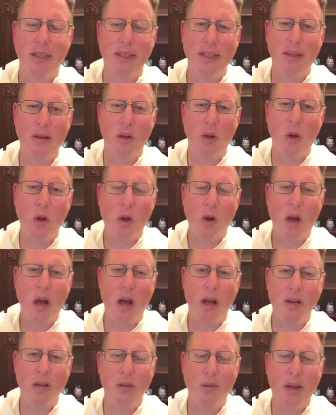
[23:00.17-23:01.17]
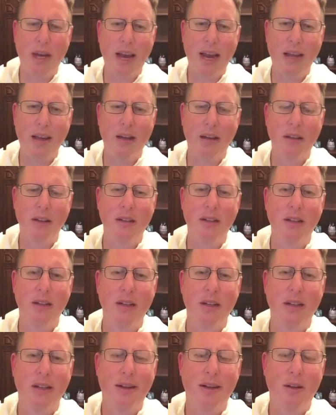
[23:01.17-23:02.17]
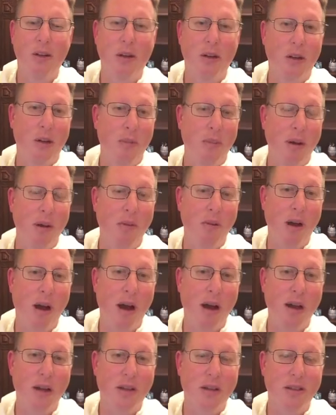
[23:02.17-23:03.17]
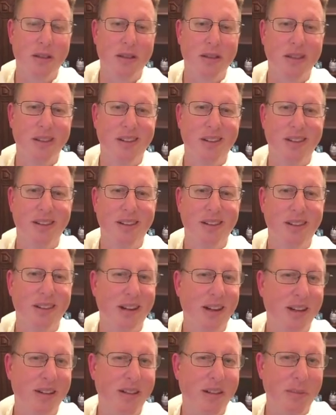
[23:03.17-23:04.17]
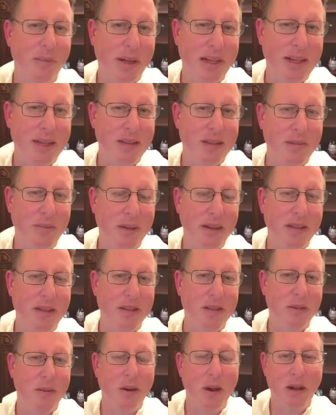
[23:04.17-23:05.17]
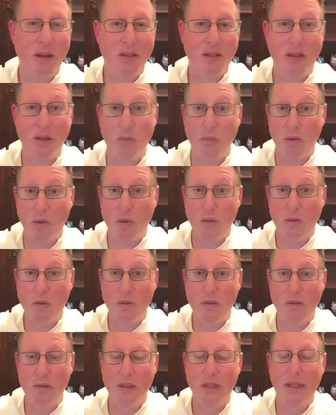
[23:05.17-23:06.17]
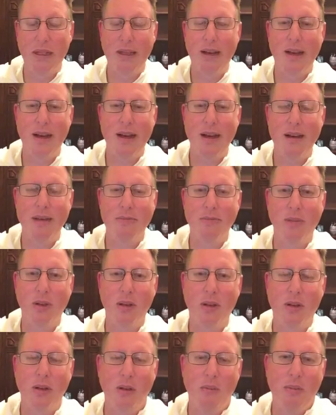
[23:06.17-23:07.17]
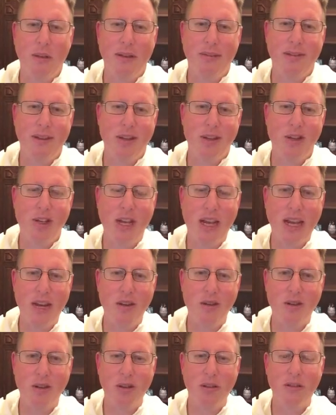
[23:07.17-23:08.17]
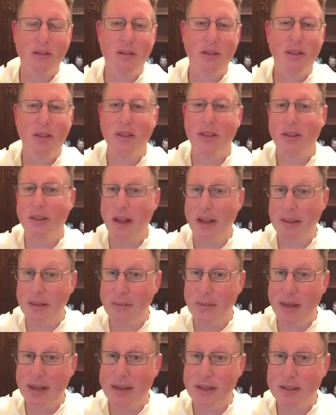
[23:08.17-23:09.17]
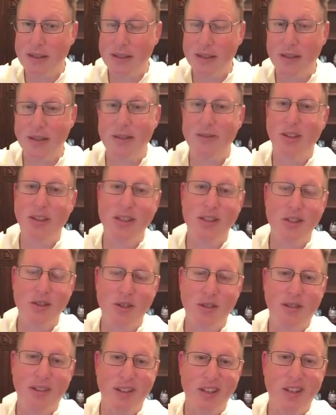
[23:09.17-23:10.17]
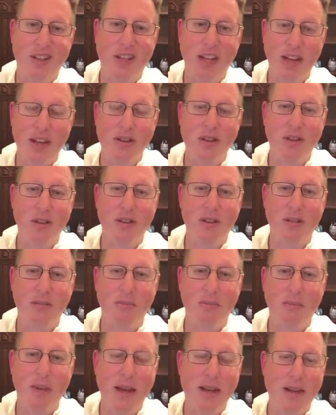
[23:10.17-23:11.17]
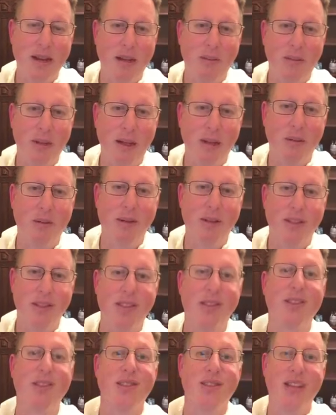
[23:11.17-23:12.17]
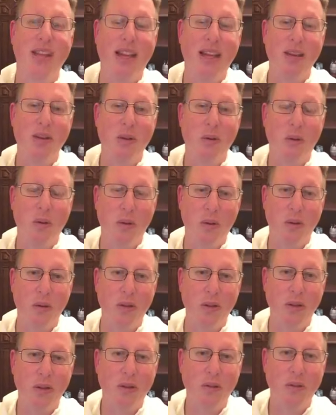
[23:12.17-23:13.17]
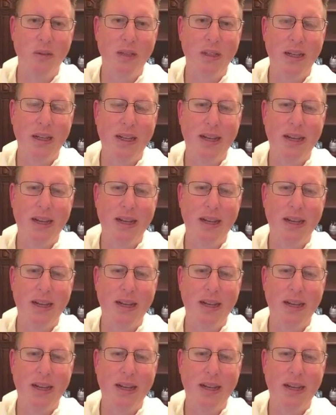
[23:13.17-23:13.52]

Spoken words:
really hook onto an anchor. It could be rocks, not the best because the rocks can move. It could be vegetation, not the best because vegetation might not be able to sustain you or hold you.